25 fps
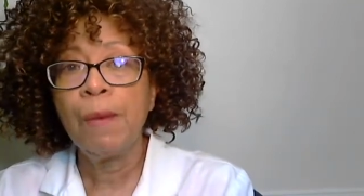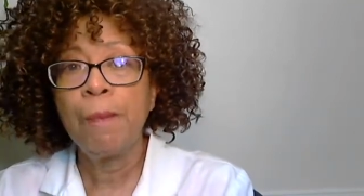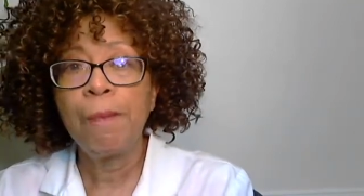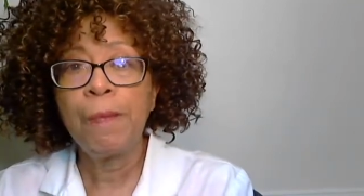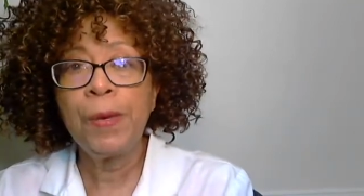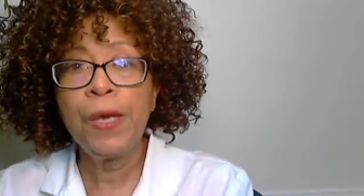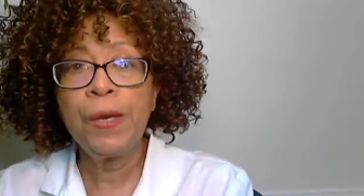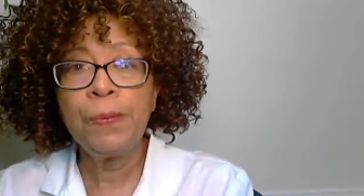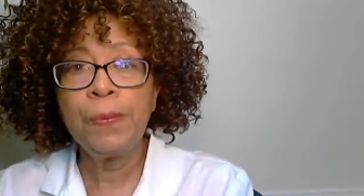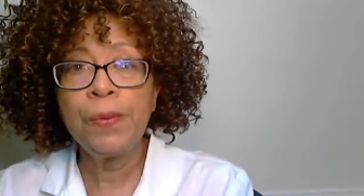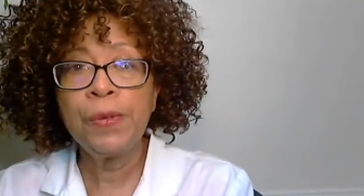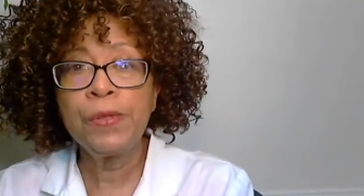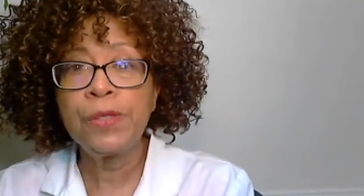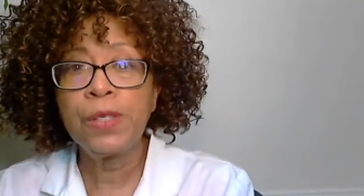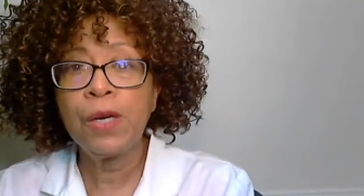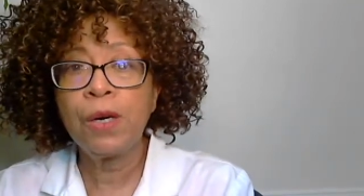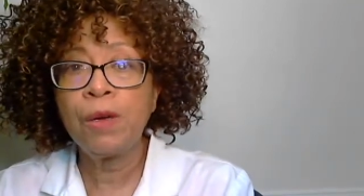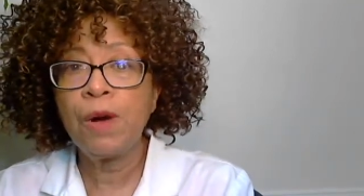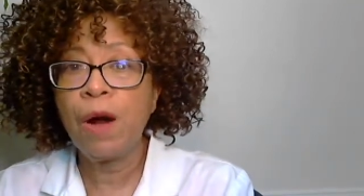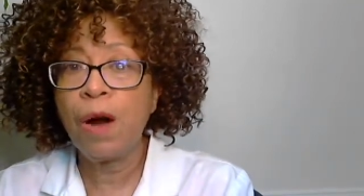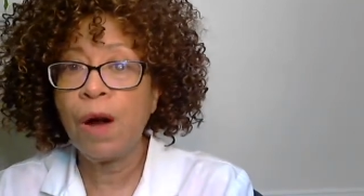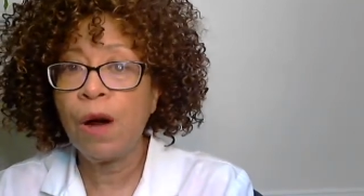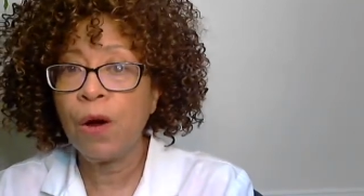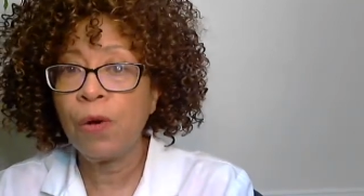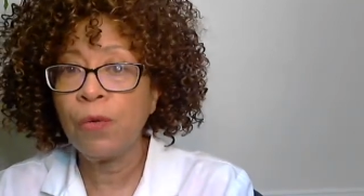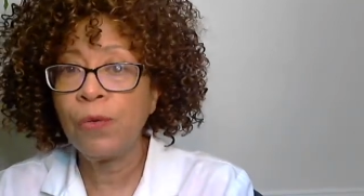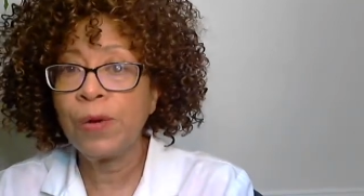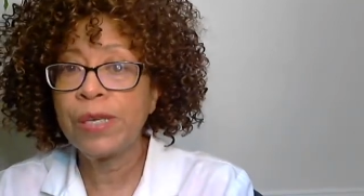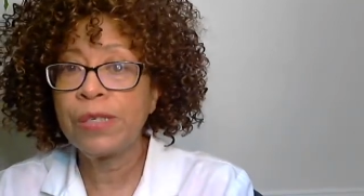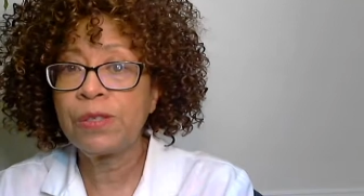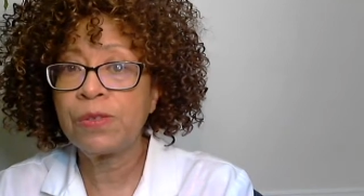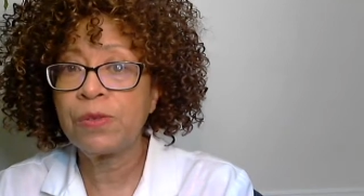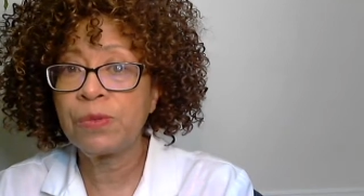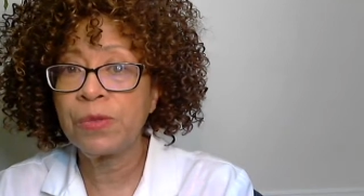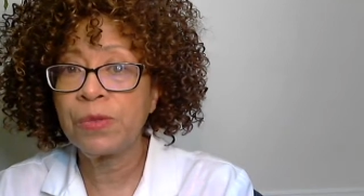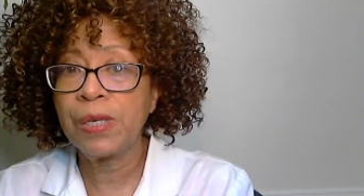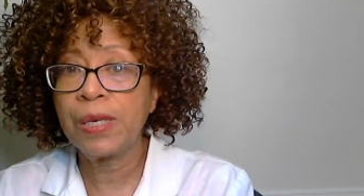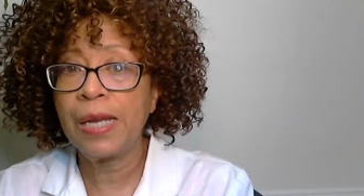People don't
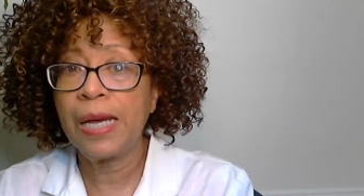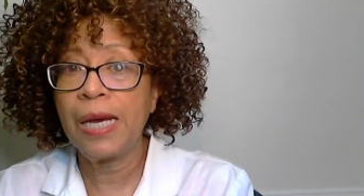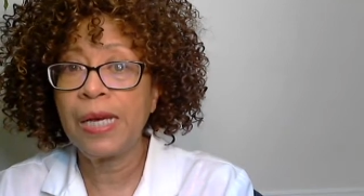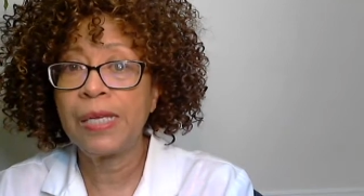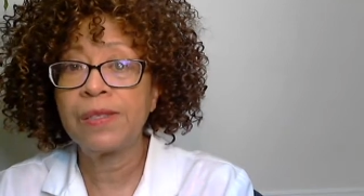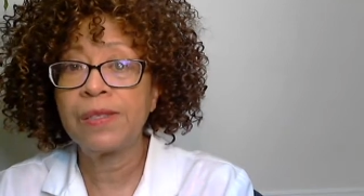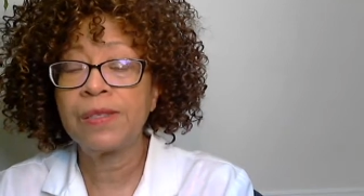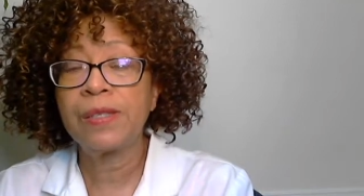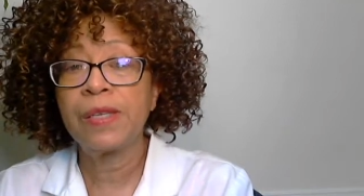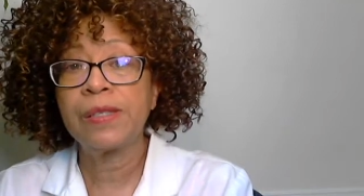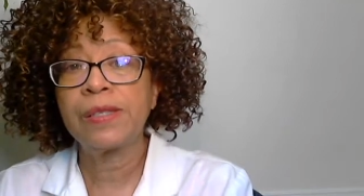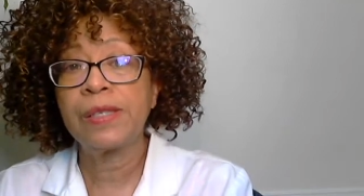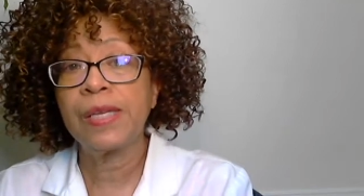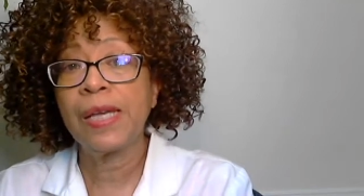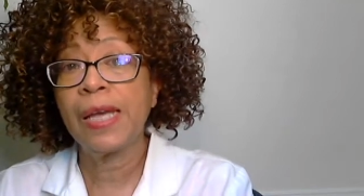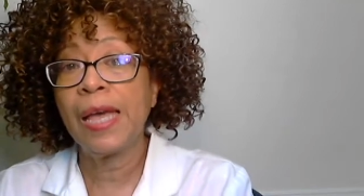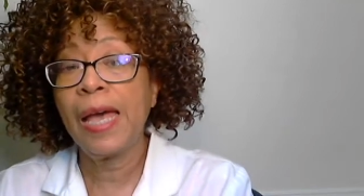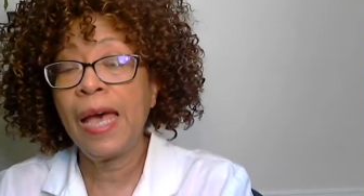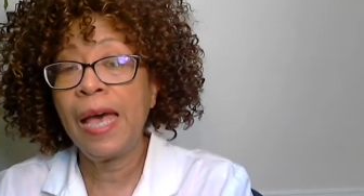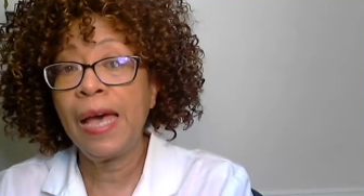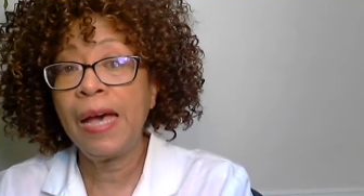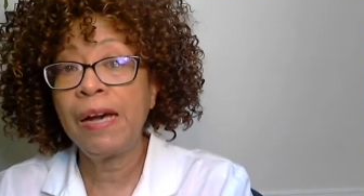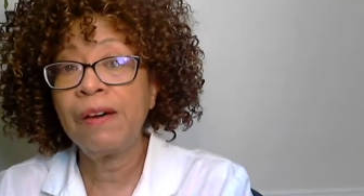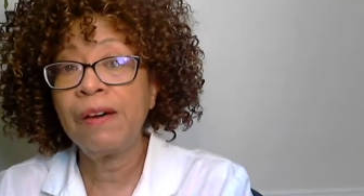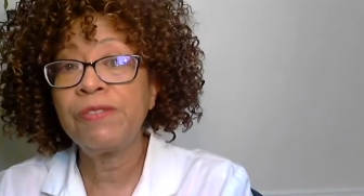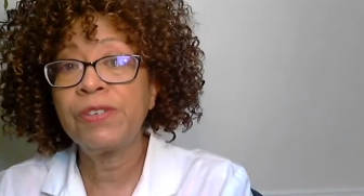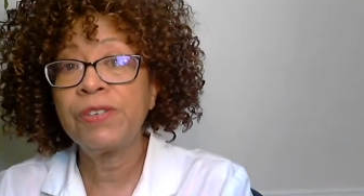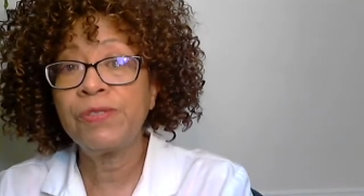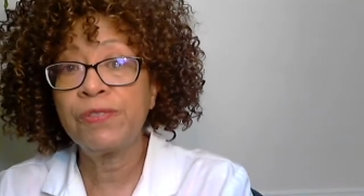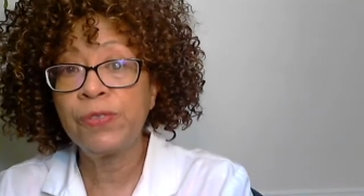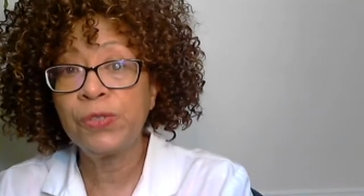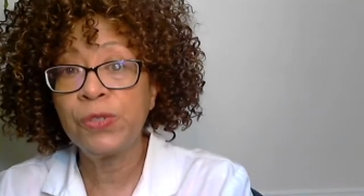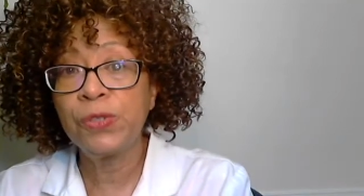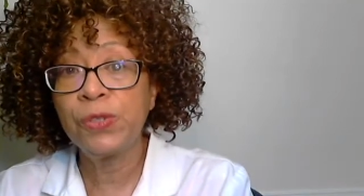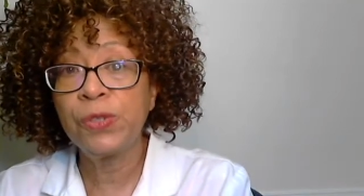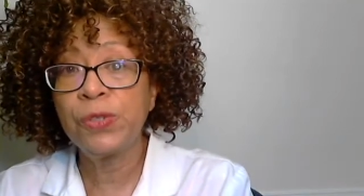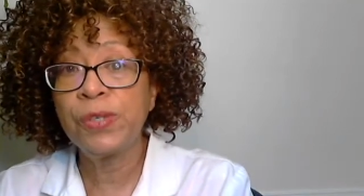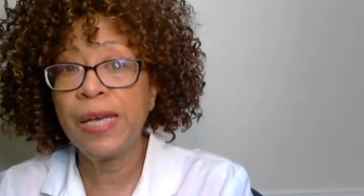always realize that they have a
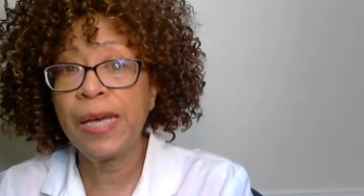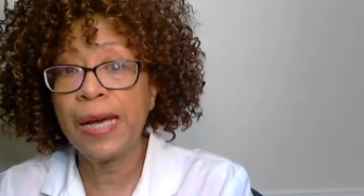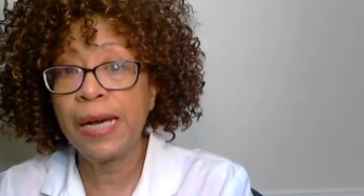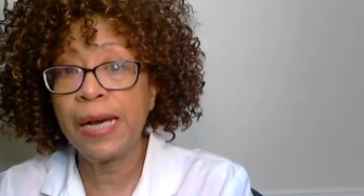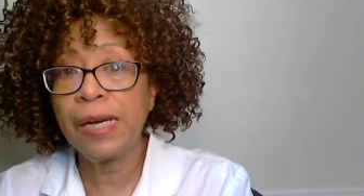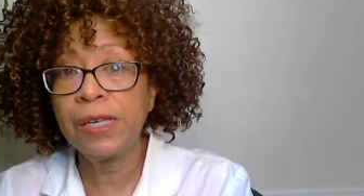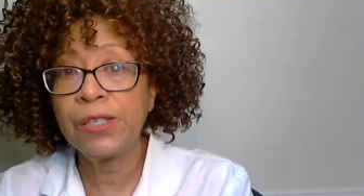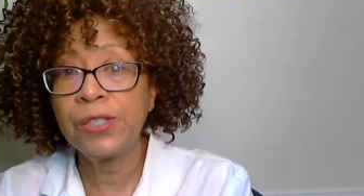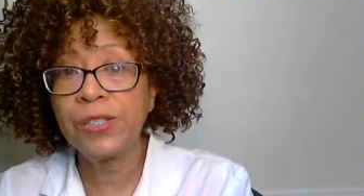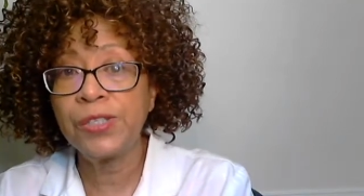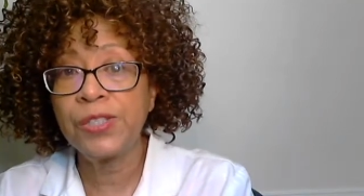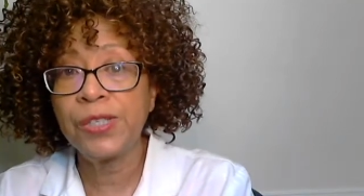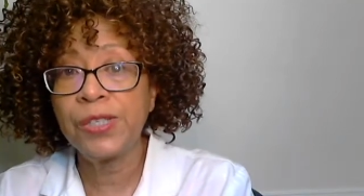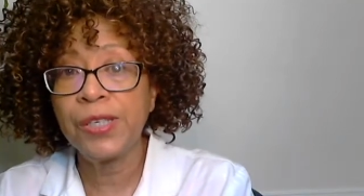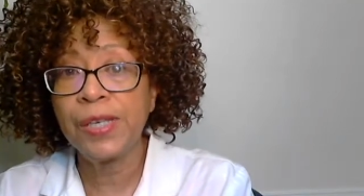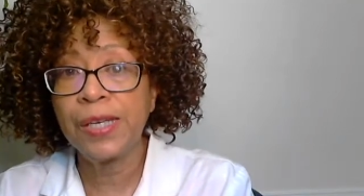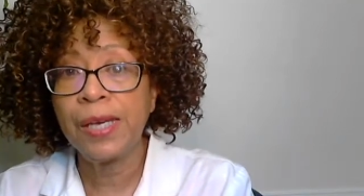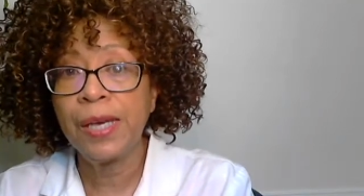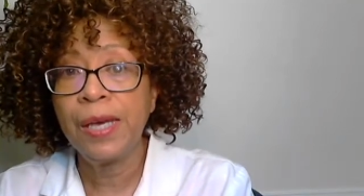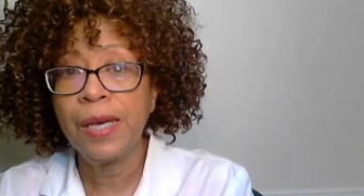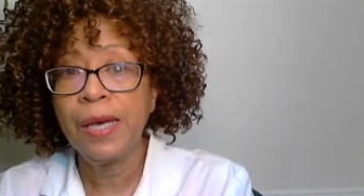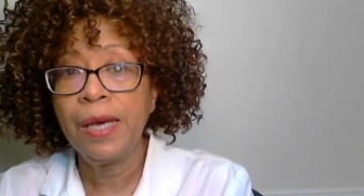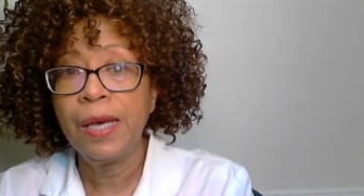food allergy.